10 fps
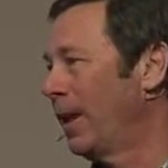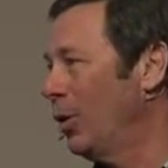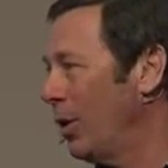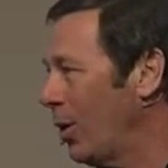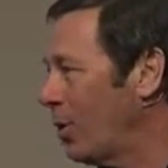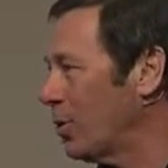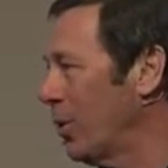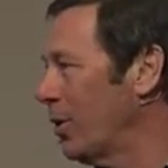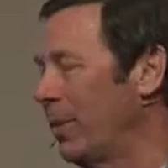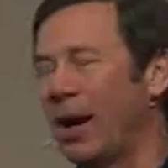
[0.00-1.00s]
You know, I always
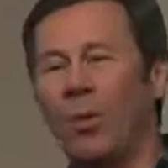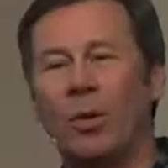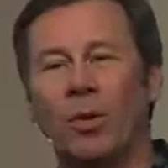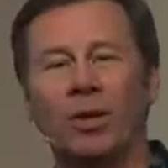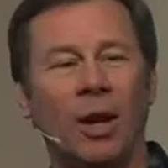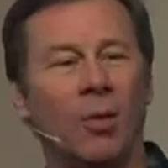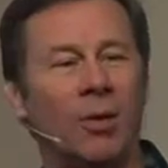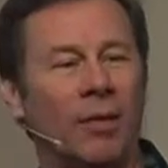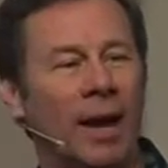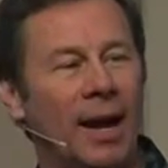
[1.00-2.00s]
wonder about, I wonder what the
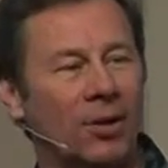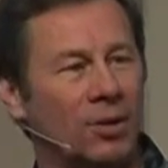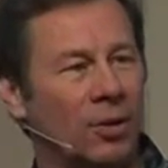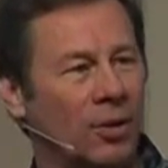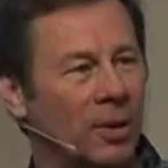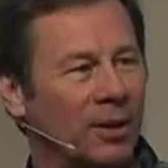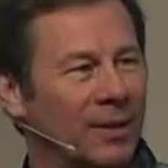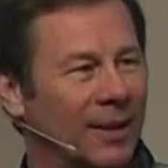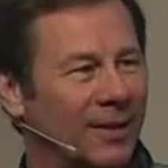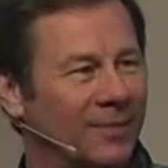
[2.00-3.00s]
owner of the house thought about
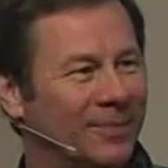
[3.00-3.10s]
that.